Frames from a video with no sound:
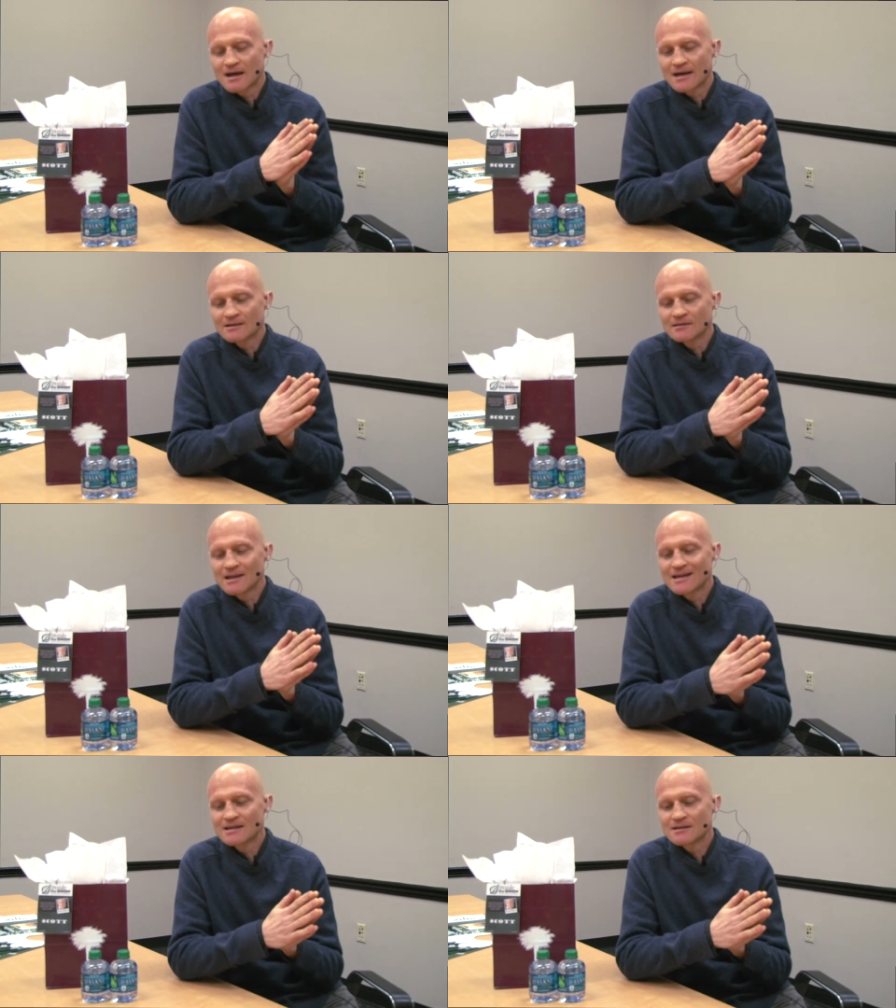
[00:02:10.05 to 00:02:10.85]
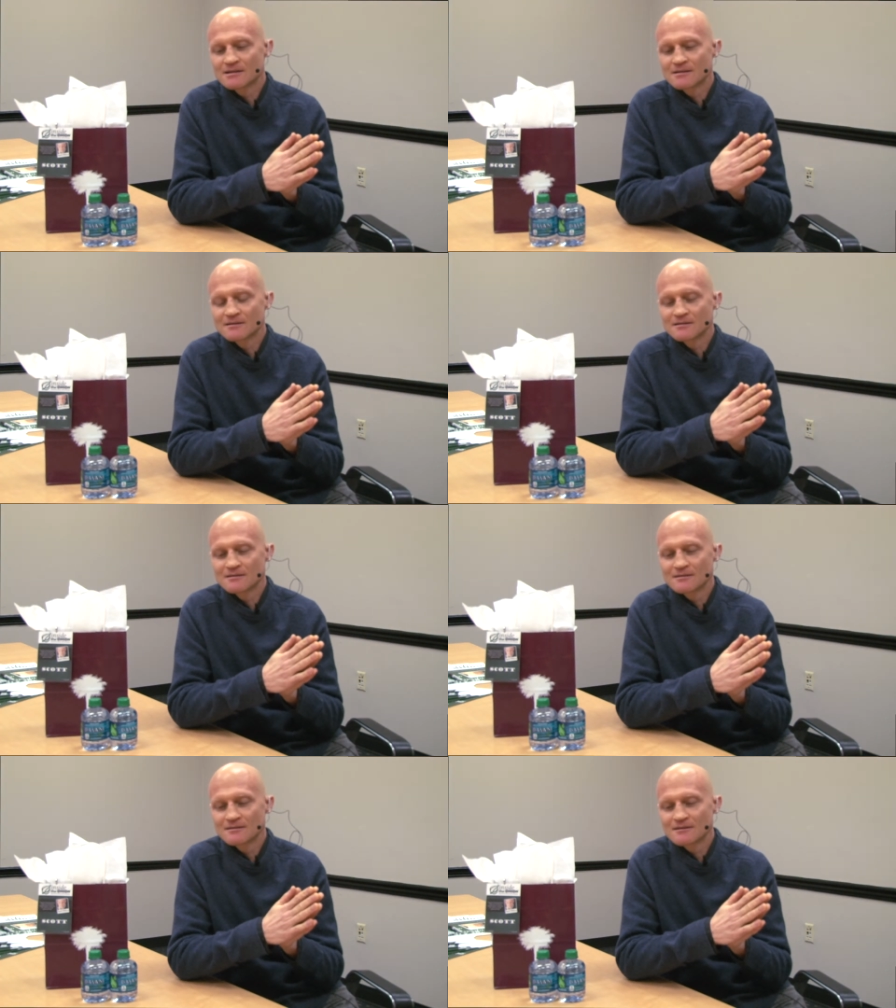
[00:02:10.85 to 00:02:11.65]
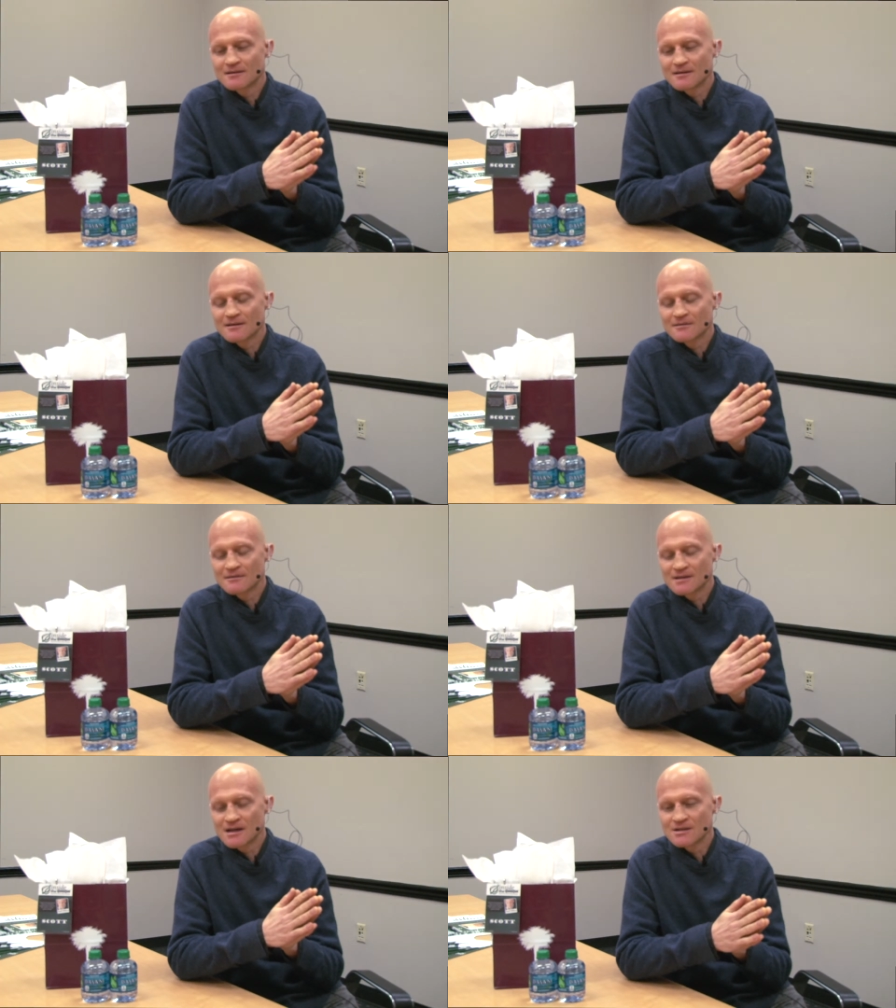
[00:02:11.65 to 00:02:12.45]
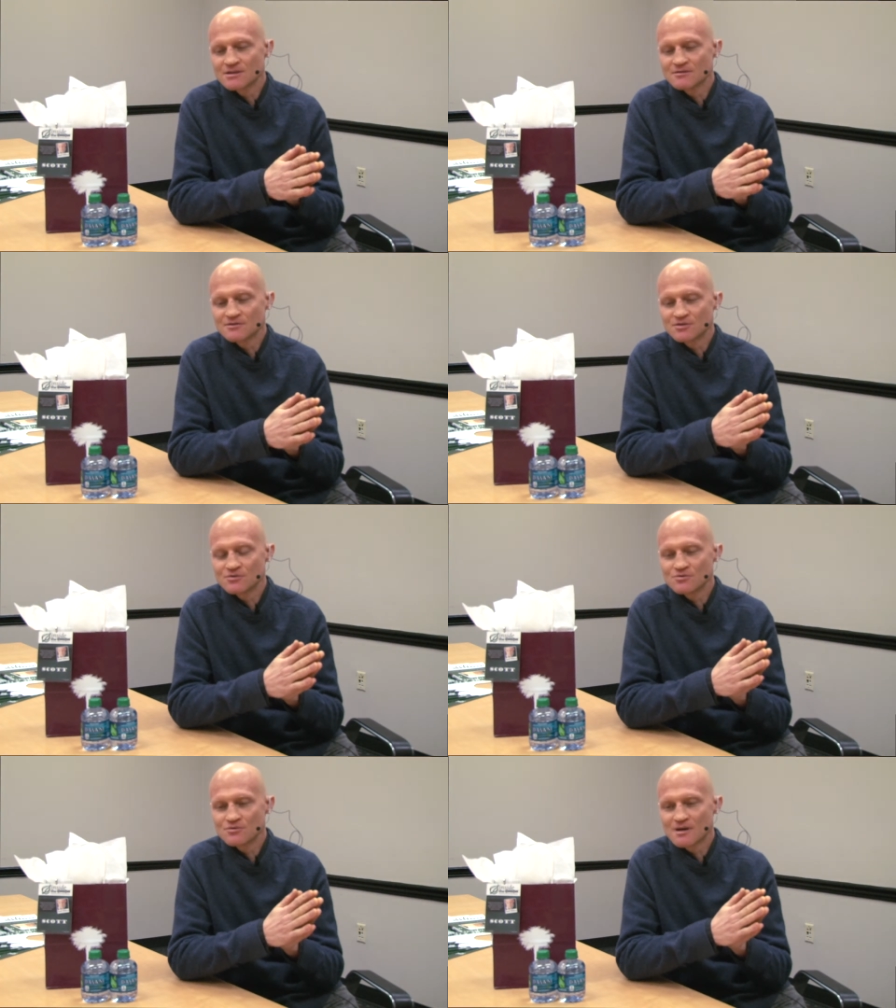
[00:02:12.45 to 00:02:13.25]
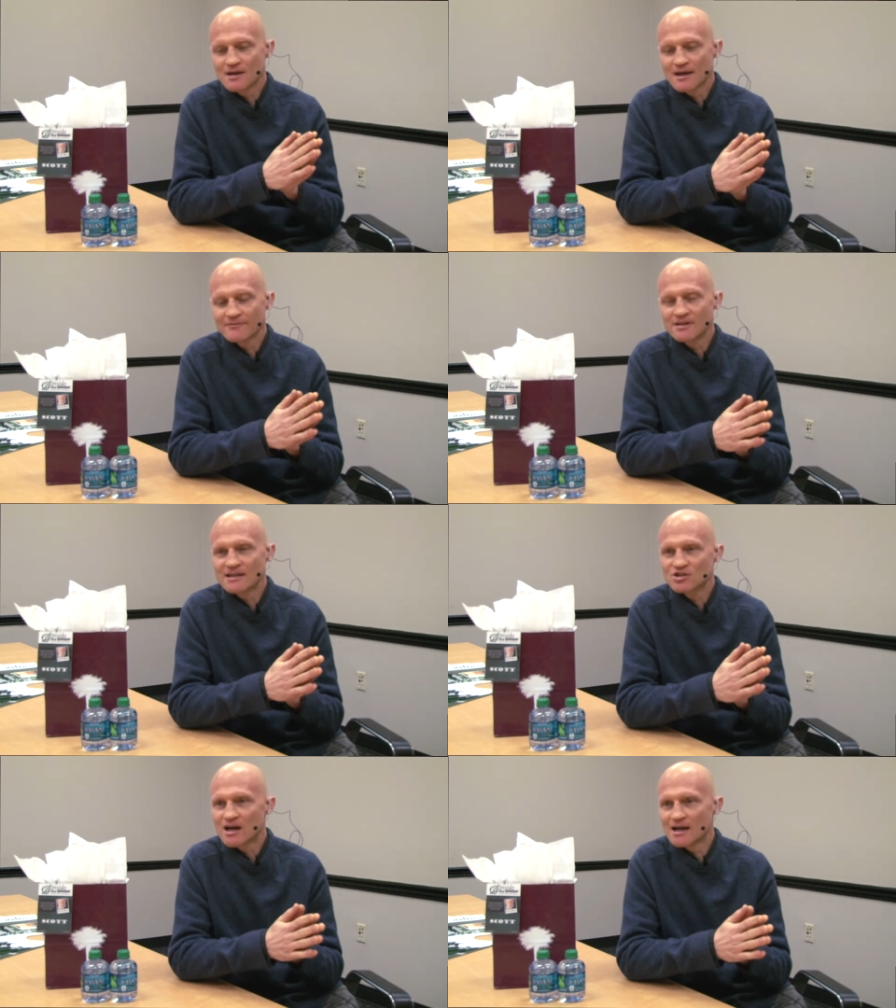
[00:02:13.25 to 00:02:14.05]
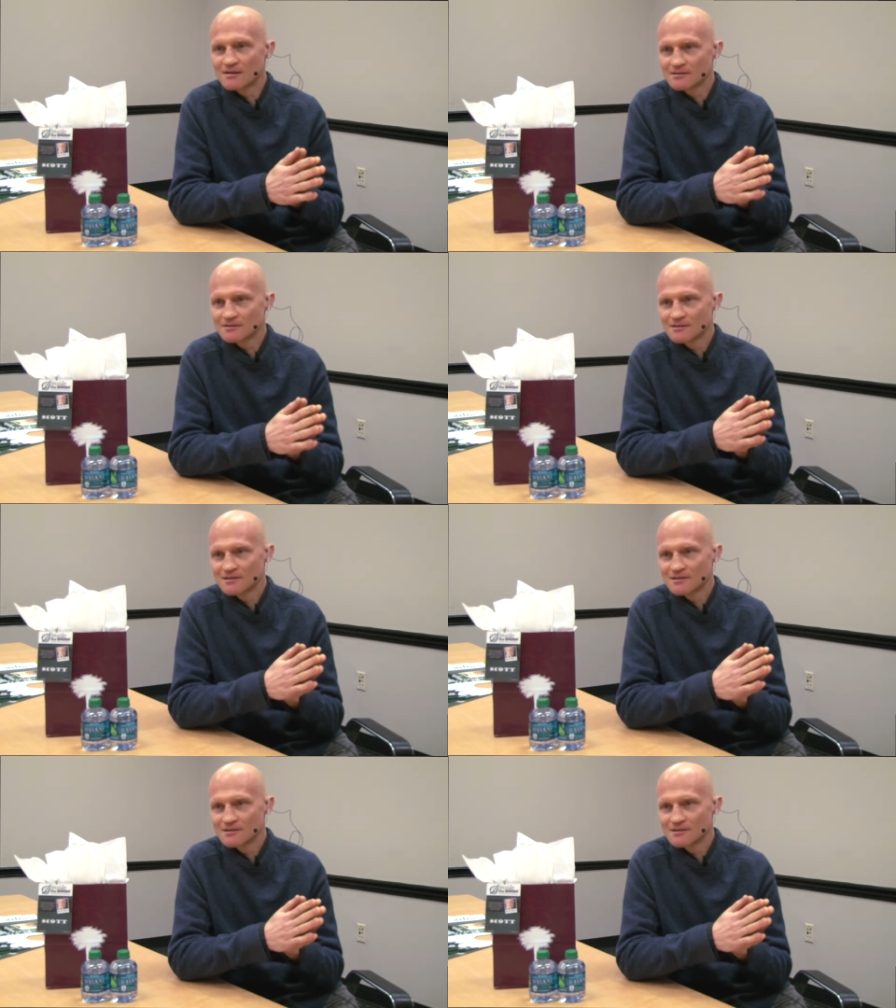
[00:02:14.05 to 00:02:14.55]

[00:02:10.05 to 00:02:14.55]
I liken uh, The Onion to having a child